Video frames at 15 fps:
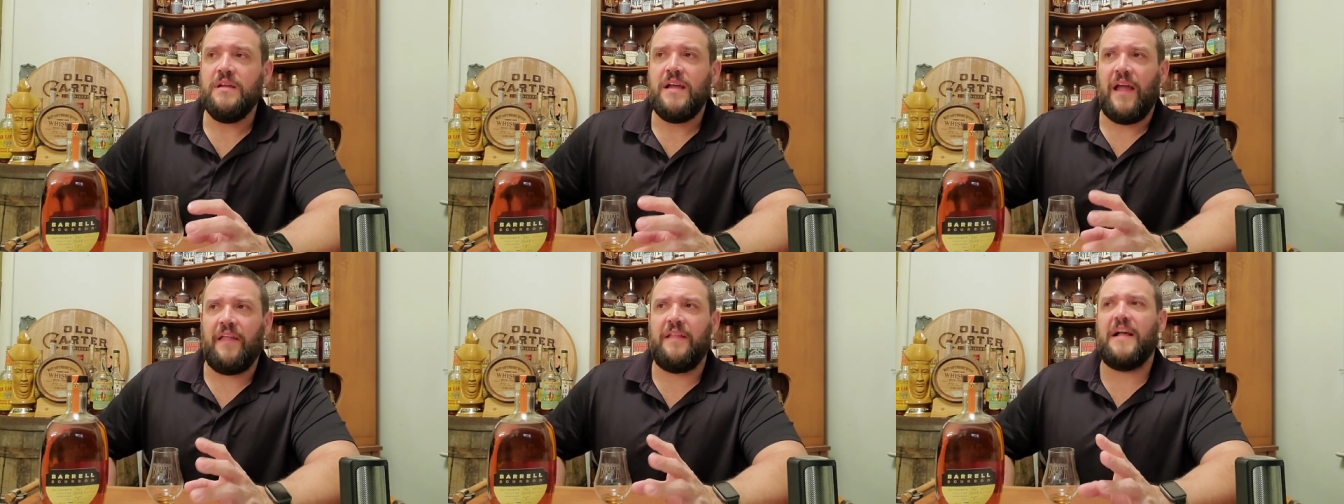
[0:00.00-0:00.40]

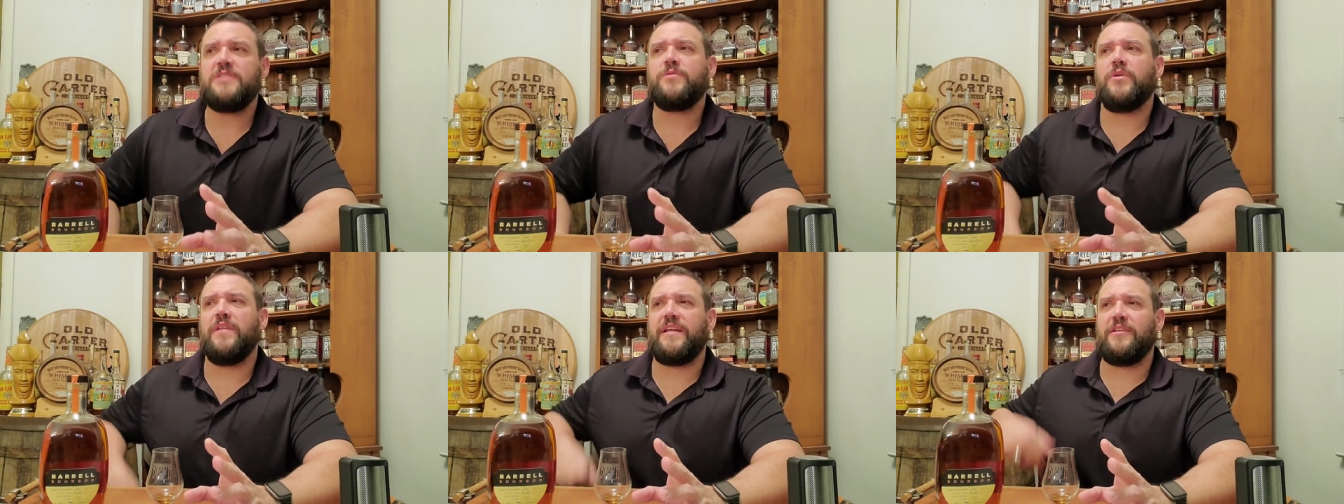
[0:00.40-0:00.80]
and then
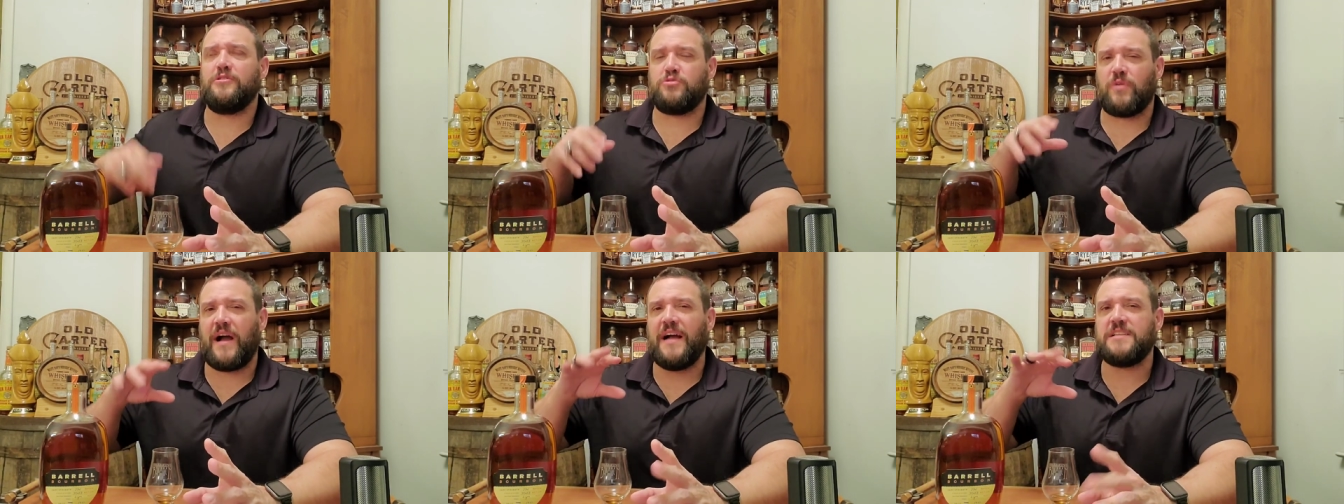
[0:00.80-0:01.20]
that's where like
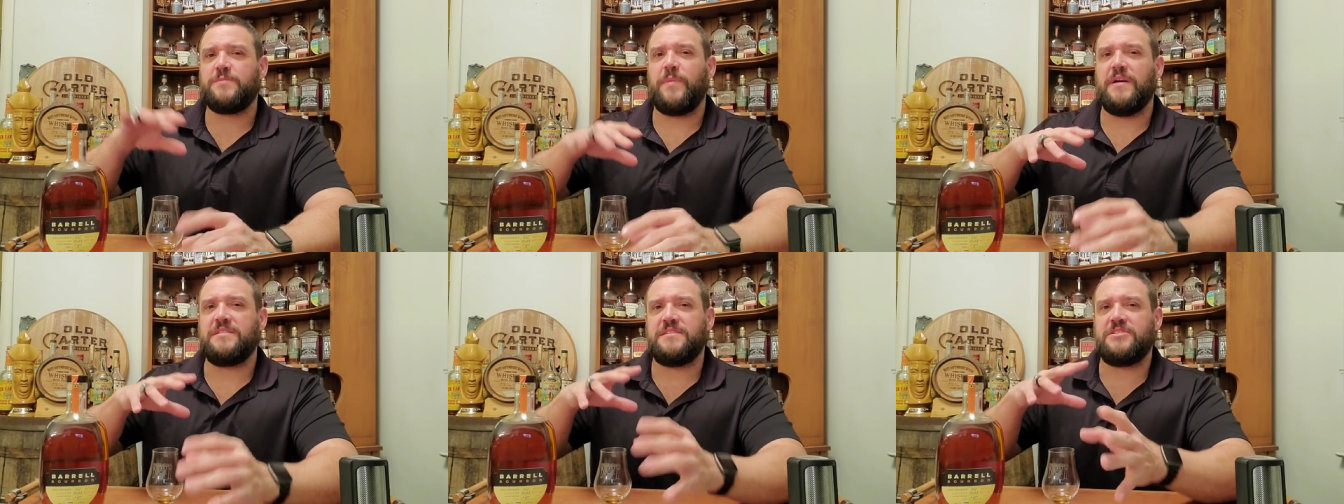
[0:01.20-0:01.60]
those rye
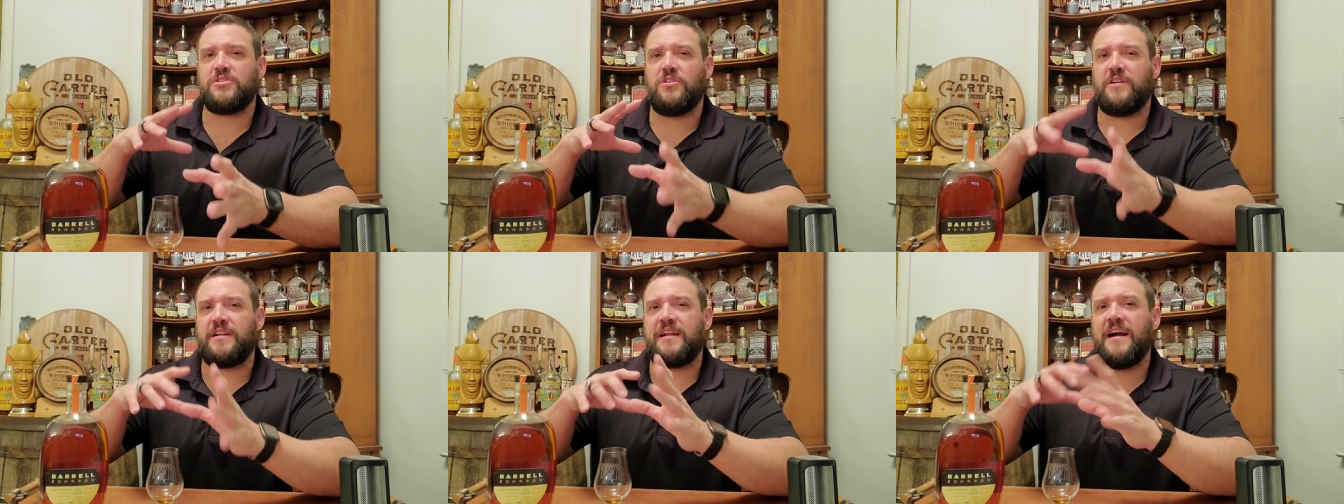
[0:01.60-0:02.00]
spices
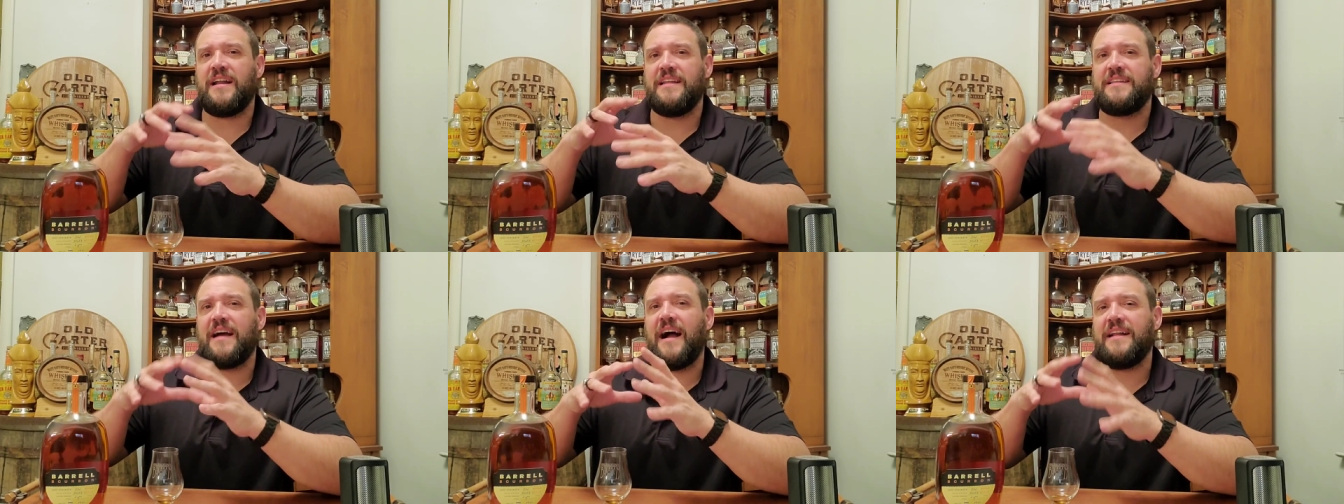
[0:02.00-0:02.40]
started to
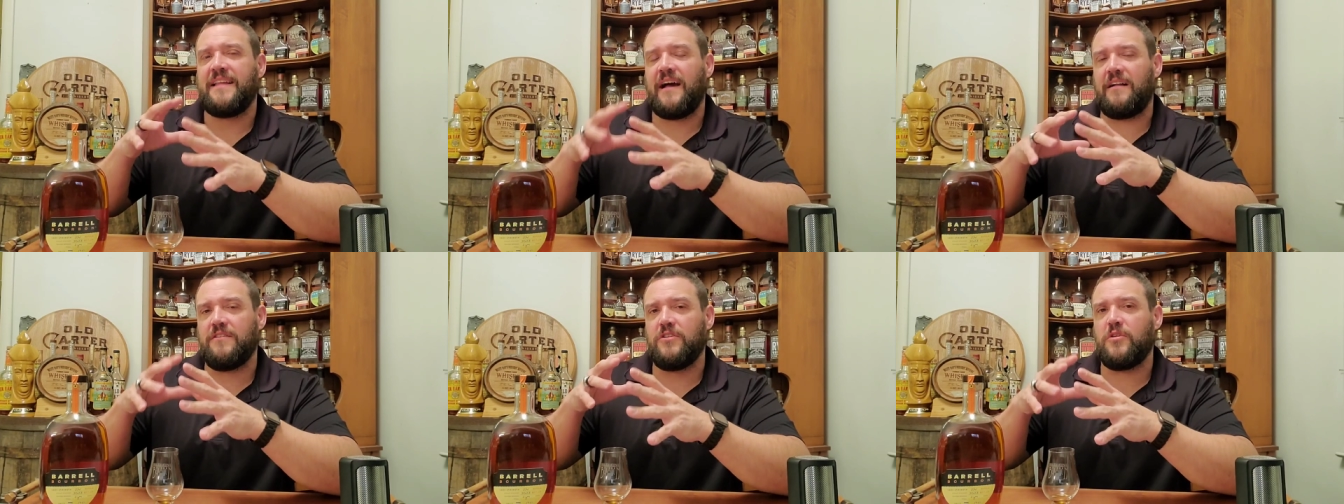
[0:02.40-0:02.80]
kind of die
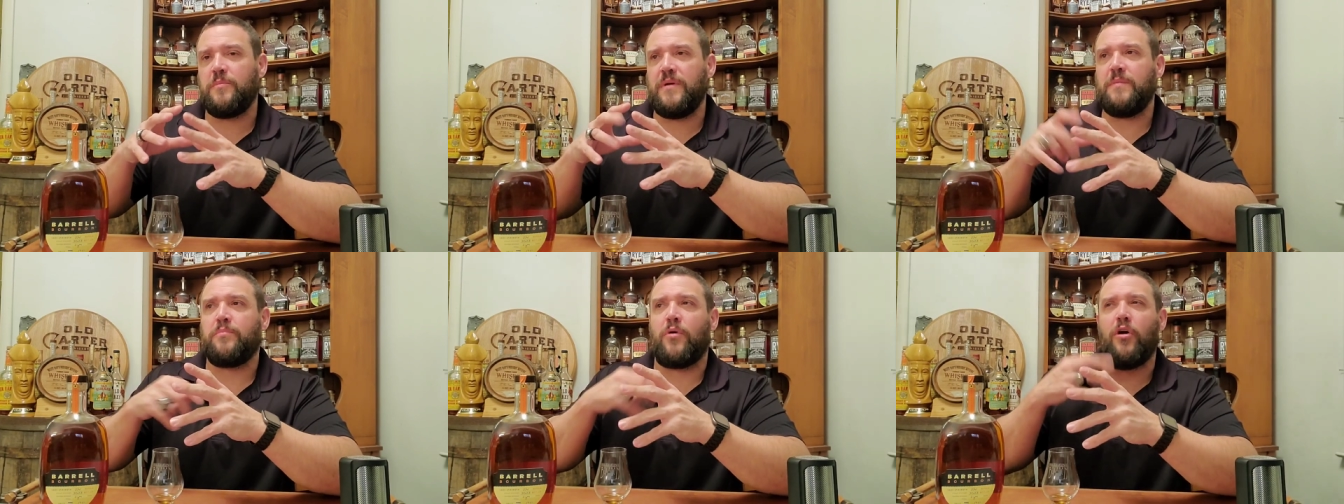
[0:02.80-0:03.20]
down a little bit,